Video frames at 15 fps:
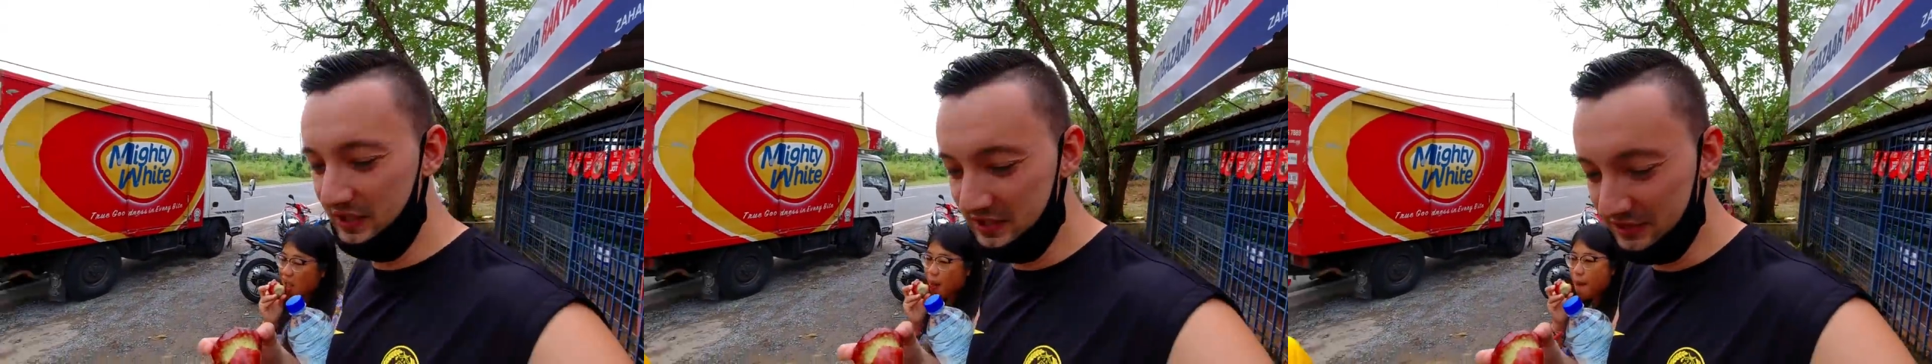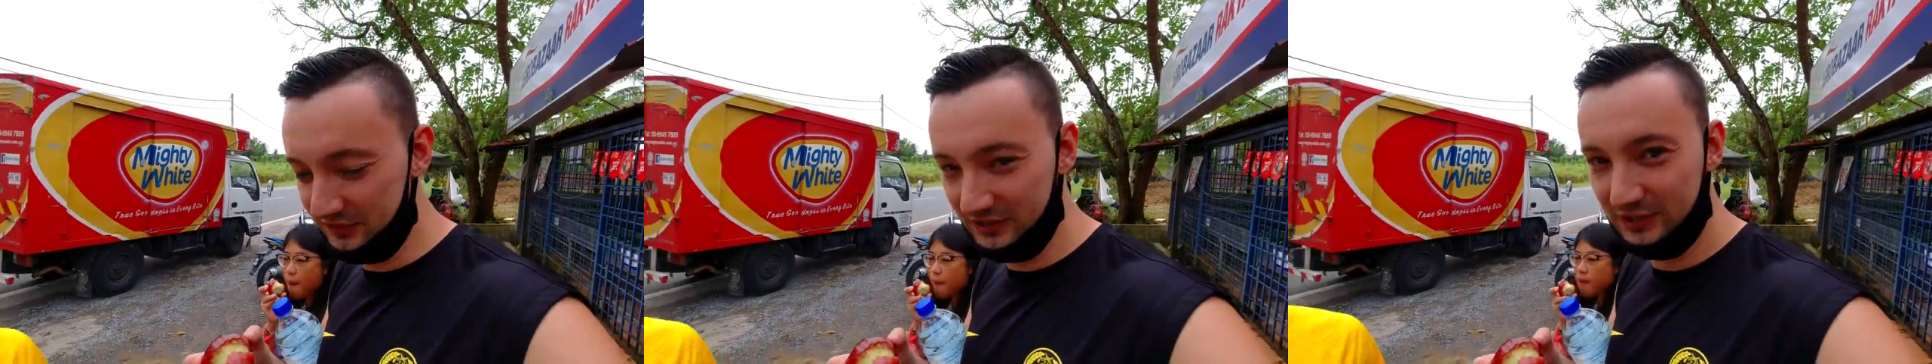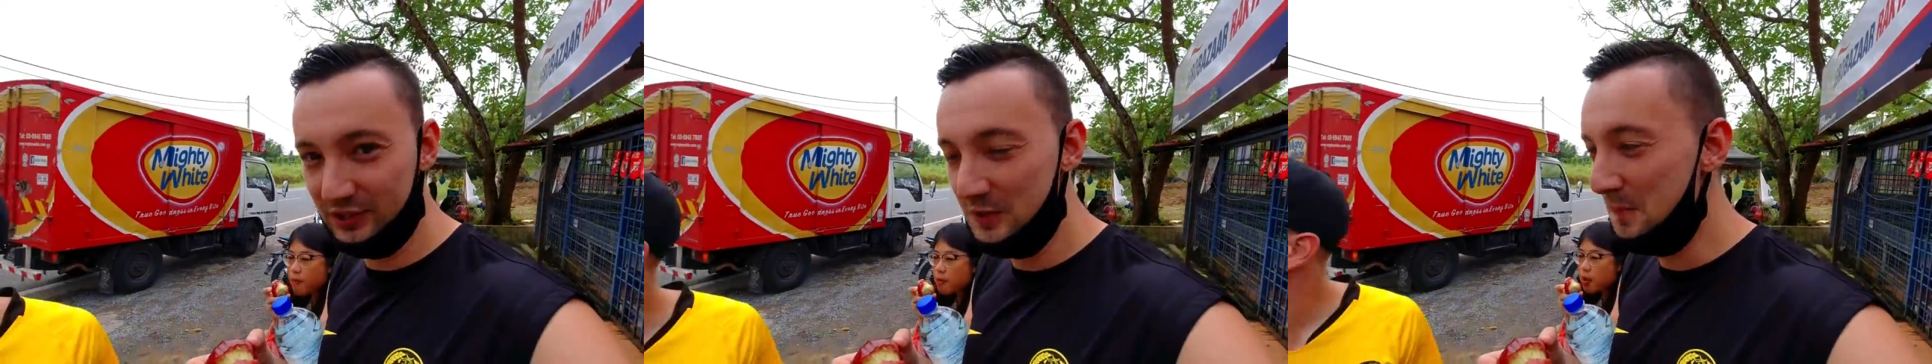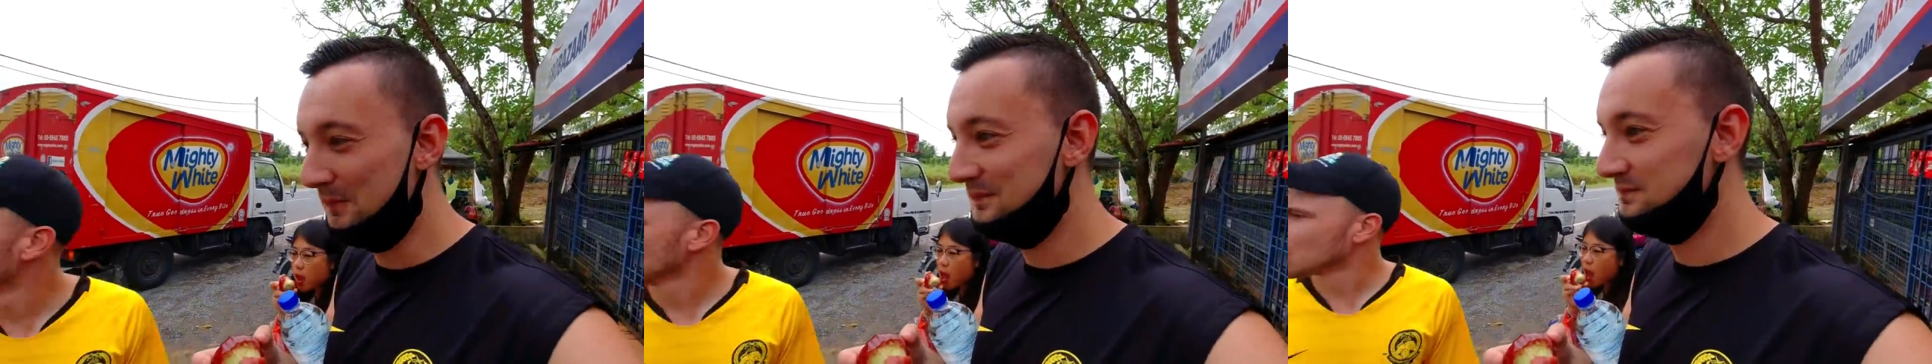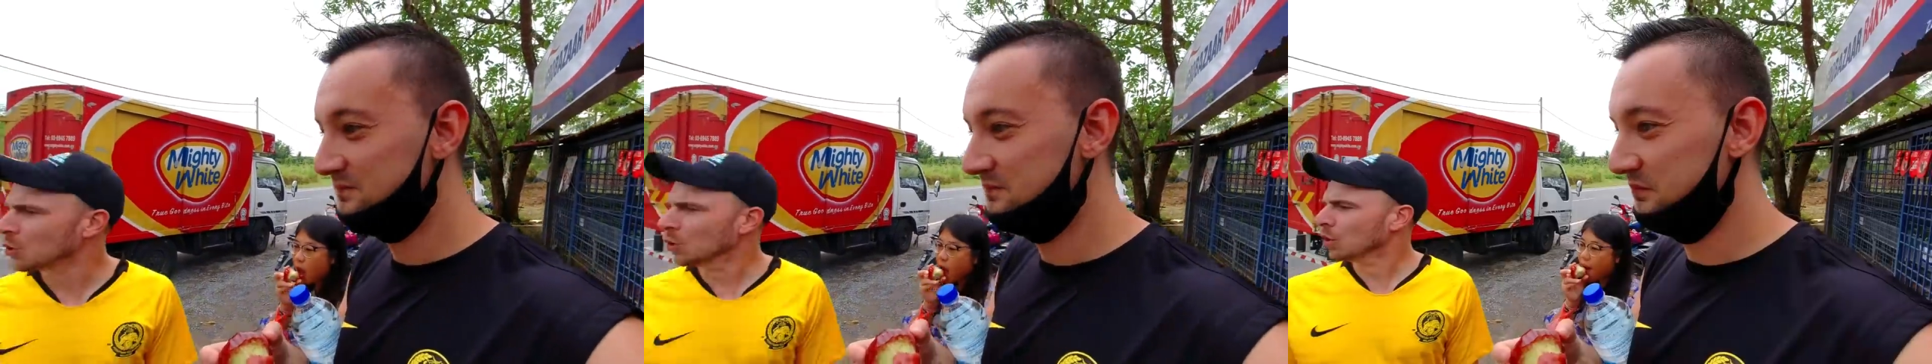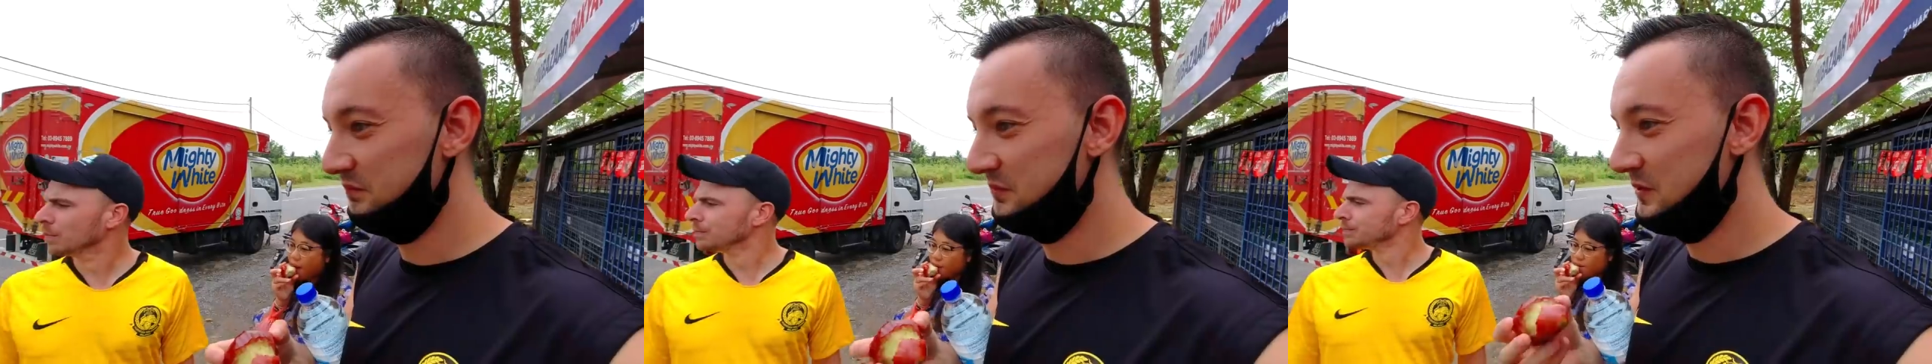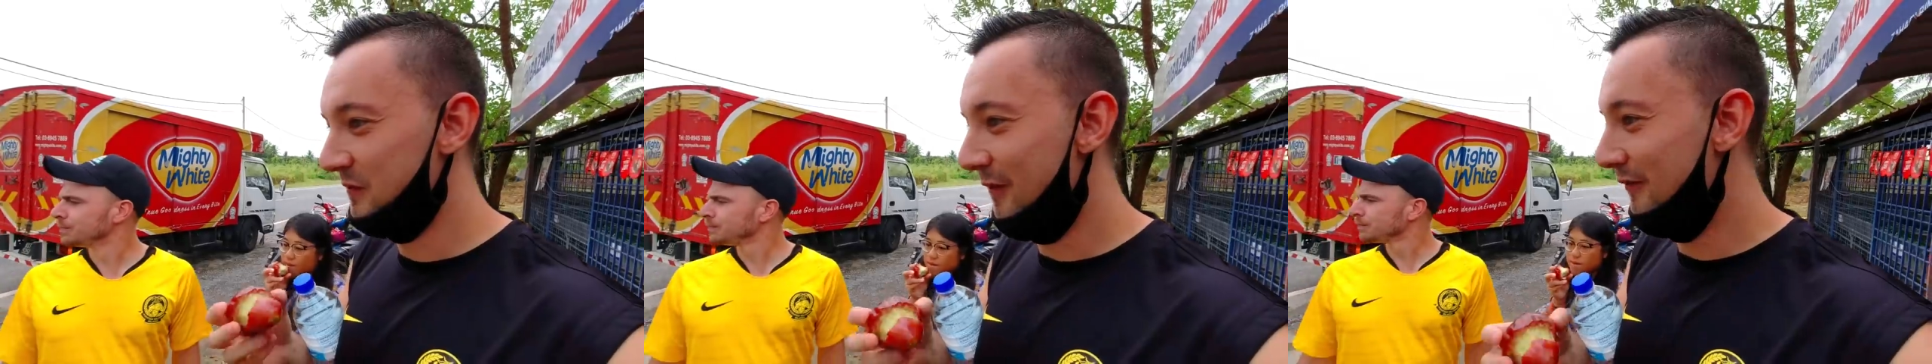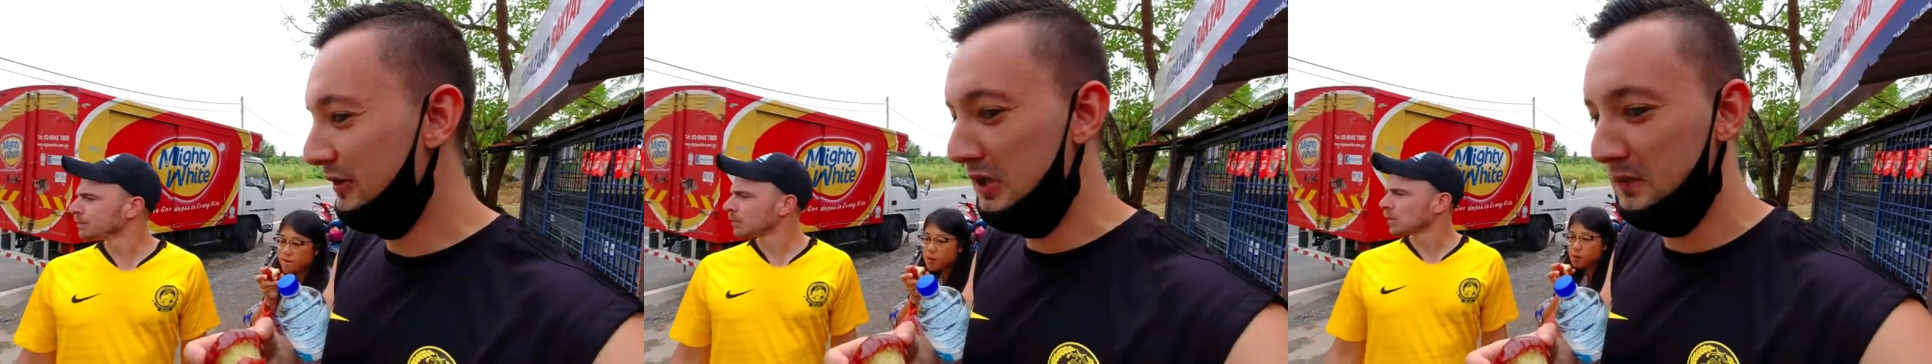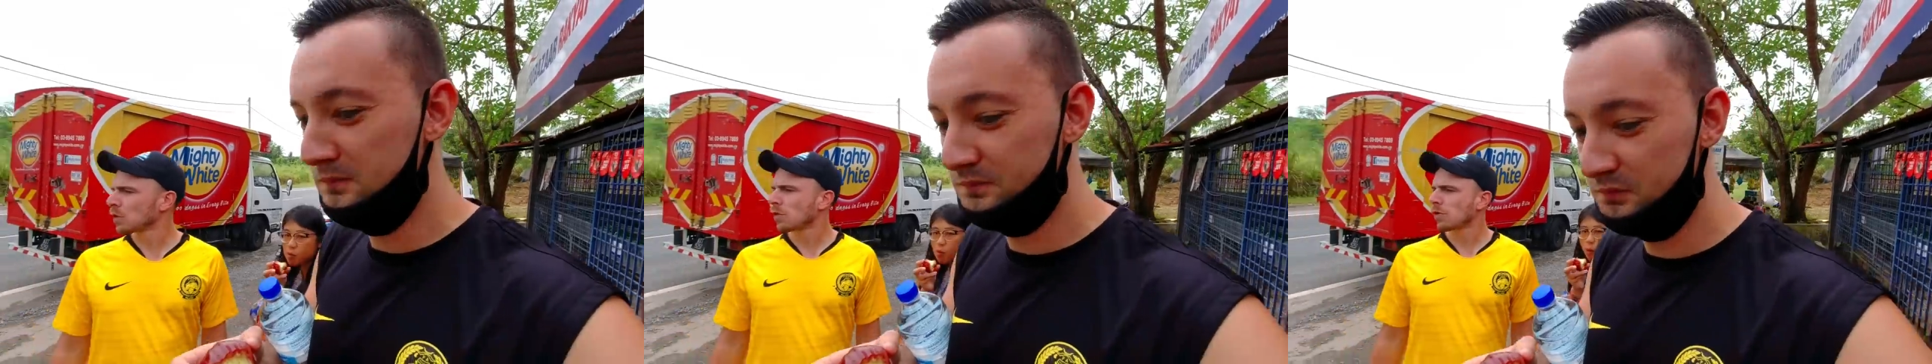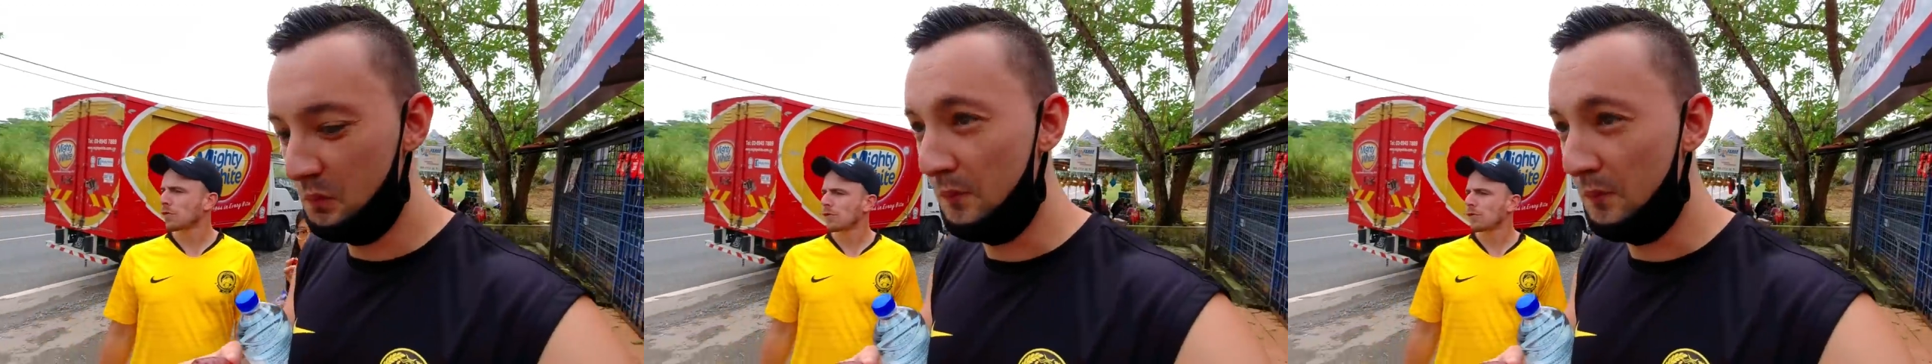I think that's it. Cool. Okay.